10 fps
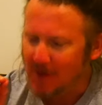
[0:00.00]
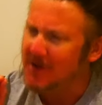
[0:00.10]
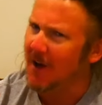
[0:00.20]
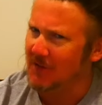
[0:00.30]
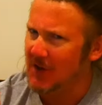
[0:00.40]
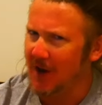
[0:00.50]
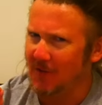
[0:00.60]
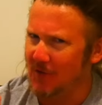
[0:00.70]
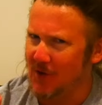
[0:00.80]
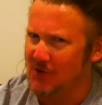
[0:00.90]
Lovely,
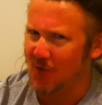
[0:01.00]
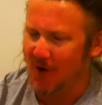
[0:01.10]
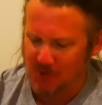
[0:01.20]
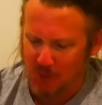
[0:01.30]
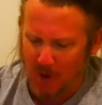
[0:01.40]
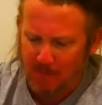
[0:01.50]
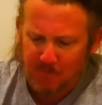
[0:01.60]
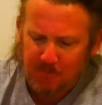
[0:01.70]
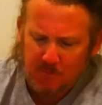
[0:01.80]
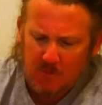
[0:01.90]
lovely French fry as well.
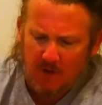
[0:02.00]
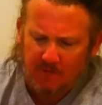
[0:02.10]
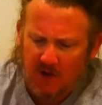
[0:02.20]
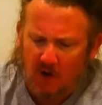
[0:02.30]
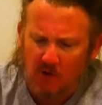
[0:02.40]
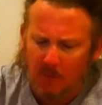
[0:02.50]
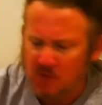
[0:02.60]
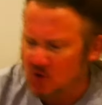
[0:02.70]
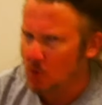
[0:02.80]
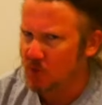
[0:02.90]
They don't come
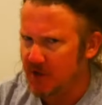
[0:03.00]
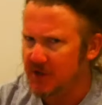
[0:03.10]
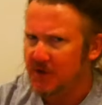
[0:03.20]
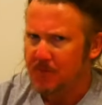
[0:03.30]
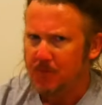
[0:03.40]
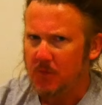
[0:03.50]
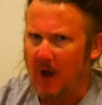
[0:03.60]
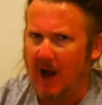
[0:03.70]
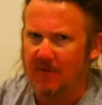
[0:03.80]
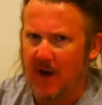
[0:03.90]
salted.
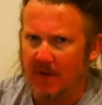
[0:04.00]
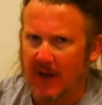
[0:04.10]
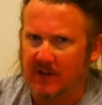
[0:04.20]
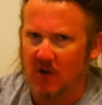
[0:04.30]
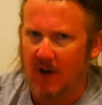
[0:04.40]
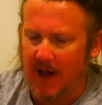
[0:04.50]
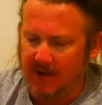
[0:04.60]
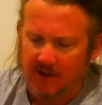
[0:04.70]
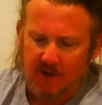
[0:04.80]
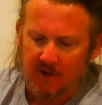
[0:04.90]
I have found that in
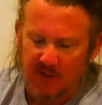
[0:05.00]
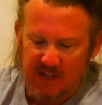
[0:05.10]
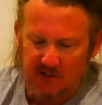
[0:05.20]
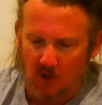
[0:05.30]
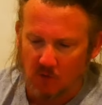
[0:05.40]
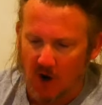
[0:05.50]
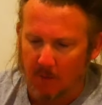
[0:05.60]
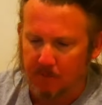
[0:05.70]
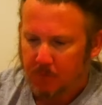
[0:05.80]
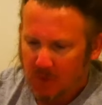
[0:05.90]
Thailand, things don't
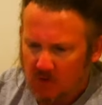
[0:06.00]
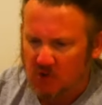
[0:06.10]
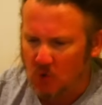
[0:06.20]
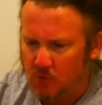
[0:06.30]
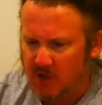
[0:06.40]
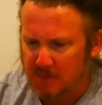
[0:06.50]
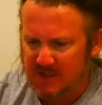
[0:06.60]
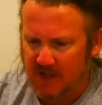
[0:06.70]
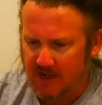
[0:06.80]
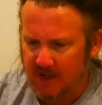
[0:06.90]
come salted,
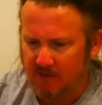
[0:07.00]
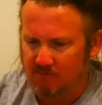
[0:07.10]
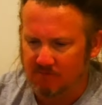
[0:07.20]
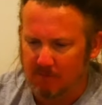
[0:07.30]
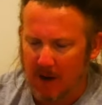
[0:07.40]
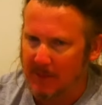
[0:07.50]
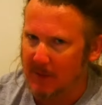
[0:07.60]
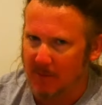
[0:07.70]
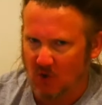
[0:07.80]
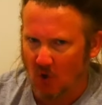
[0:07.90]
particularly
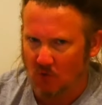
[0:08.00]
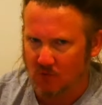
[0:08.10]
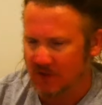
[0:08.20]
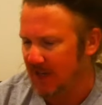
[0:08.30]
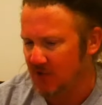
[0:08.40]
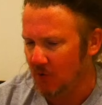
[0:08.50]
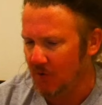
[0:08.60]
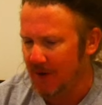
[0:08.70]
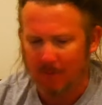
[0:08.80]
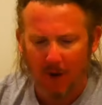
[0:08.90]
maybe McDonald's and that sort of
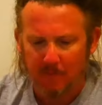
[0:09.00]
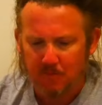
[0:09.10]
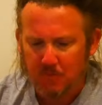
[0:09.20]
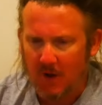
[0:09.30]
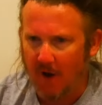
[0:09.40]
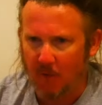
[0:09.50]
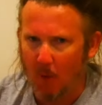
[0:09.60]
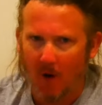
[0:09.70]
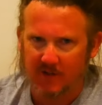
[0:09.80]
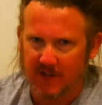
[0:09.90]
thing, but
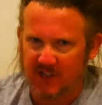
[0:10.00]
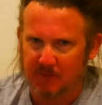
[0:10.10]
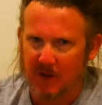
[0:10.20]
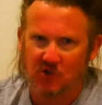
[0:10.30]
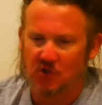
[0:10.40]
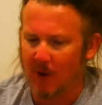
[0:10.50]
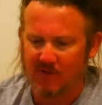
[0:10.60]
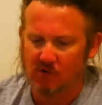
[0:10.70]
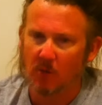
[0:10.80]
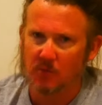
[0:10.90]
otherwise they'd expect you to have
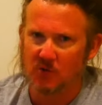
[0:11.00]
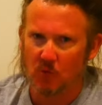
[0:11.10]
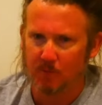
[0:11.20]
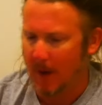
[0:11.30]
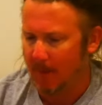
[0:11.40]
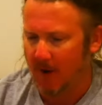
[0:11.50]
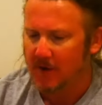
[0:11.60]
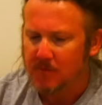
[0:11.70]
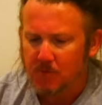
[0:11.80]
your own salt and pepper.